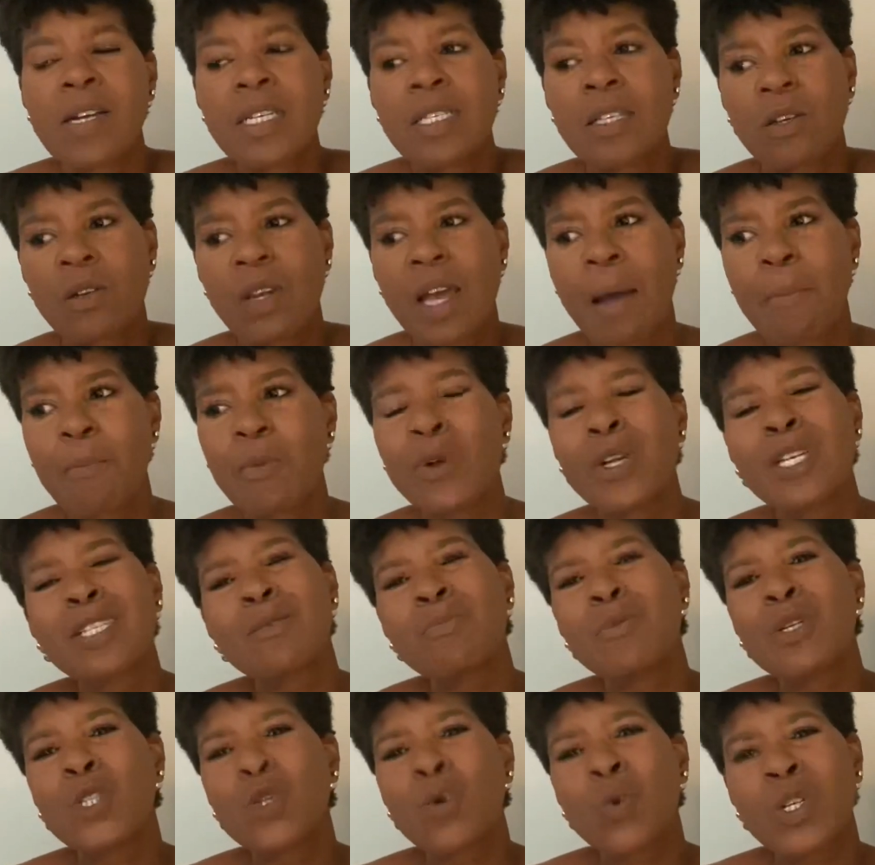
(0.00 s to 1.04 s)
And so that
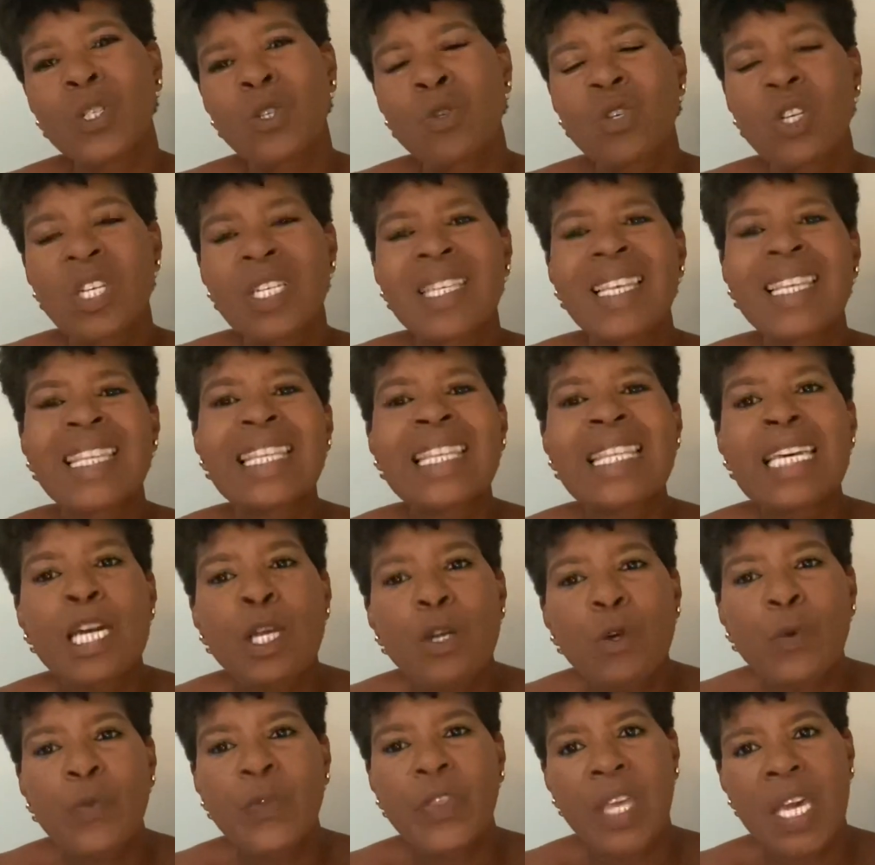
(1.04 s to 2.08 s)
brings me joy. So just the
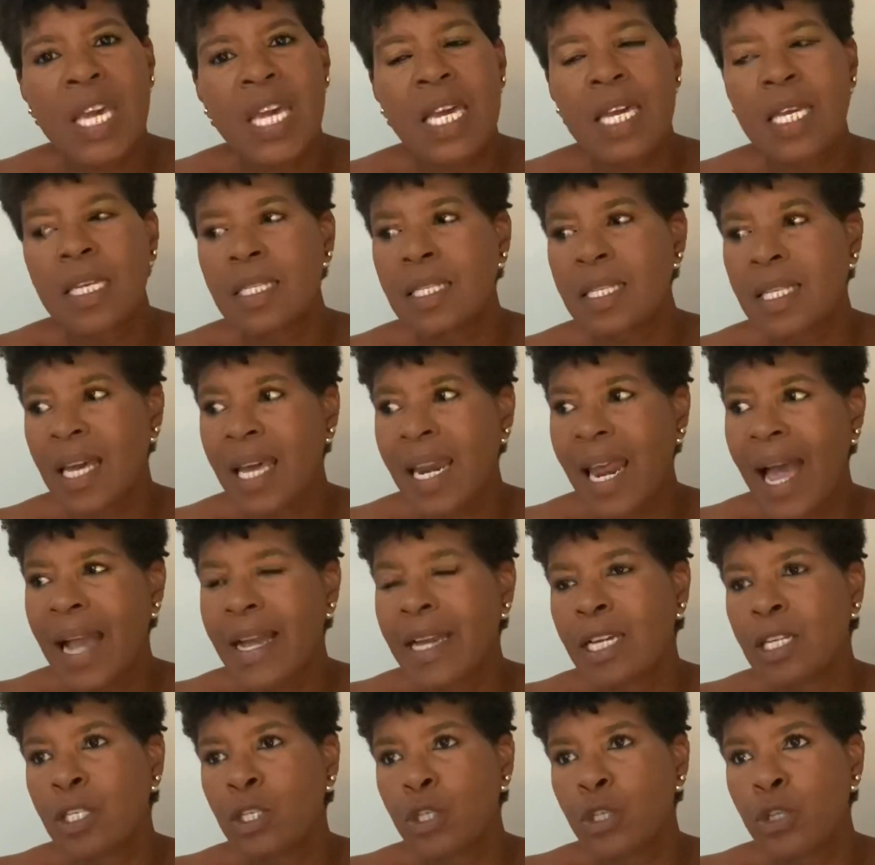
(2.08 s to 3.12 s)
little things that I
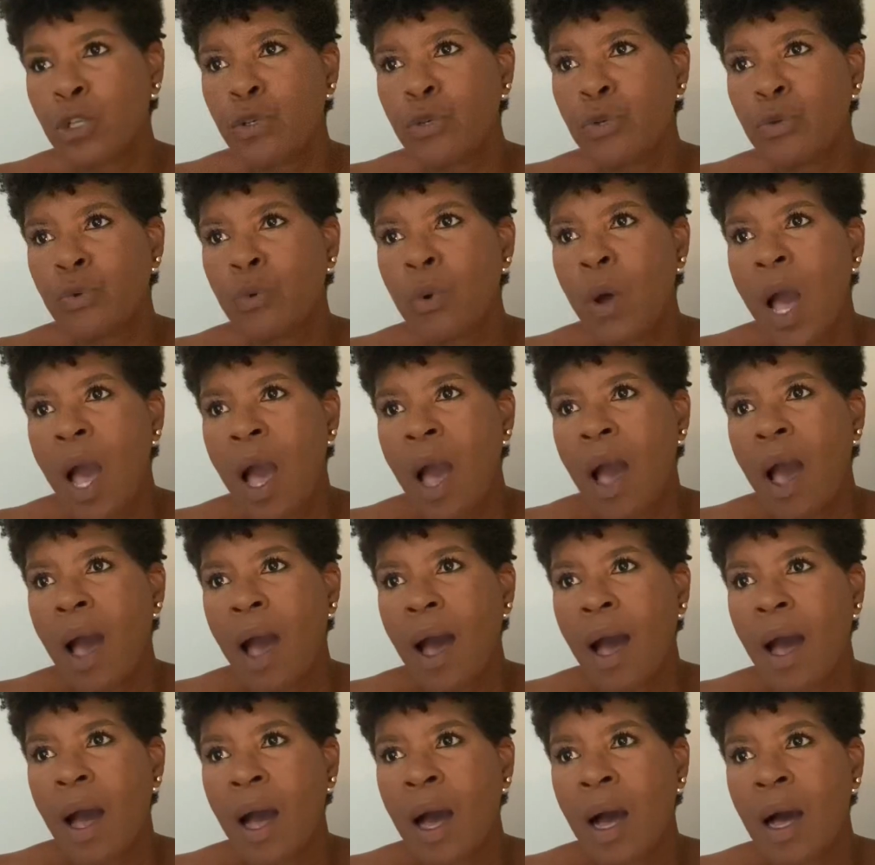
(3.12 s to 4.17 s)
can do
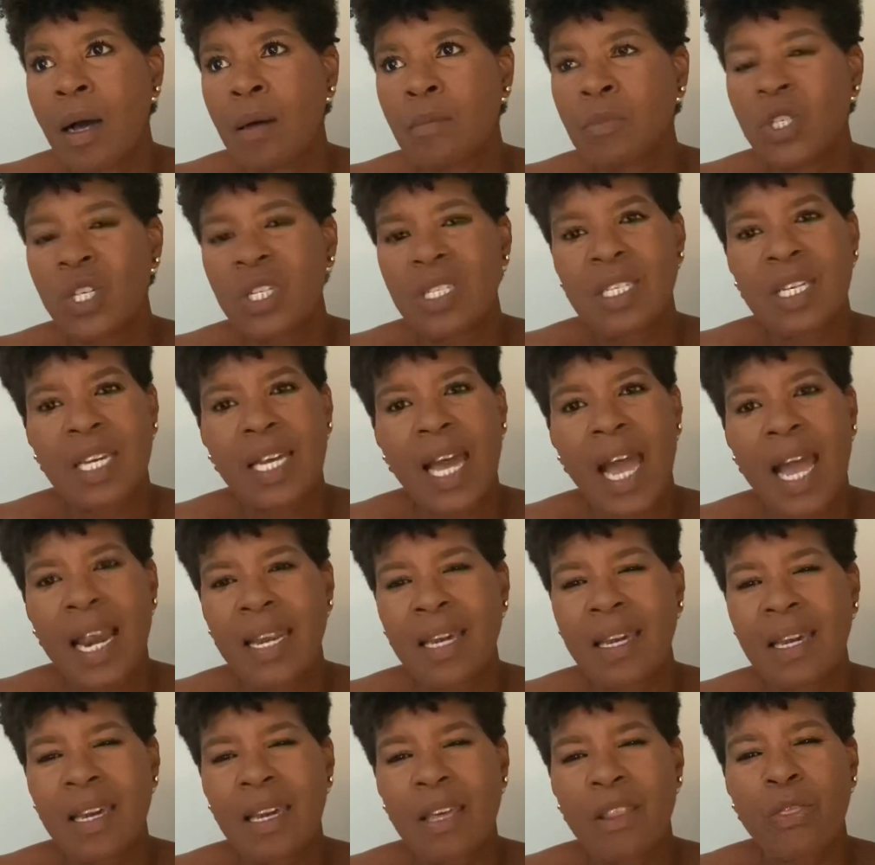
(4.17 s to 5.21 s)
um, just to kind
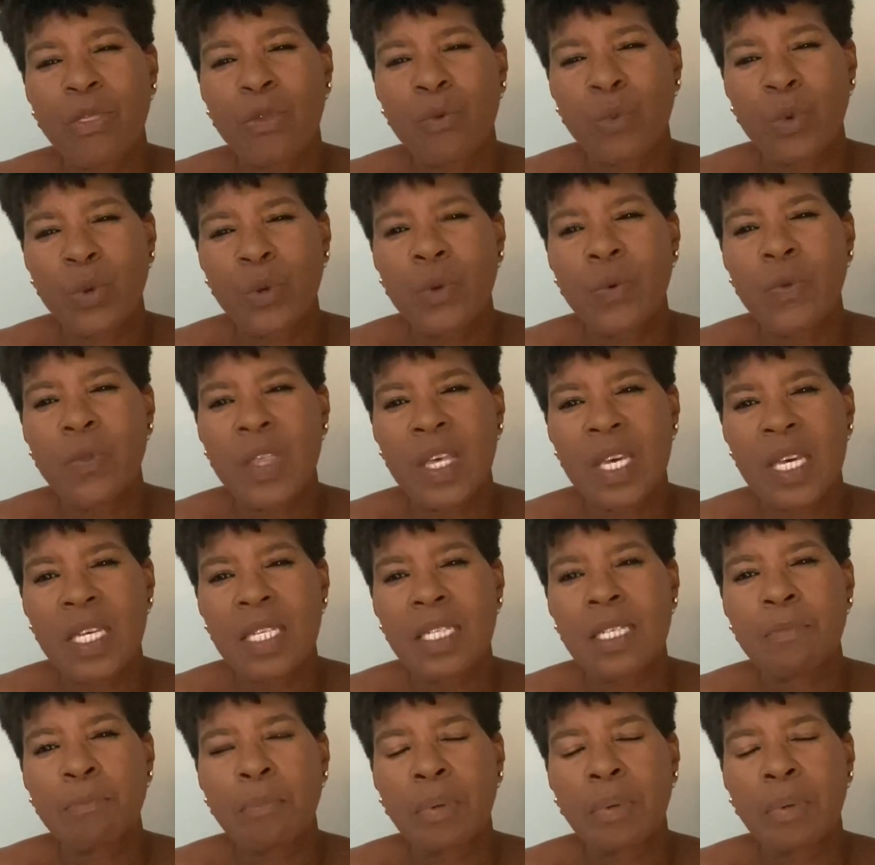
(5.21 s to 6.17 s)
of get through this.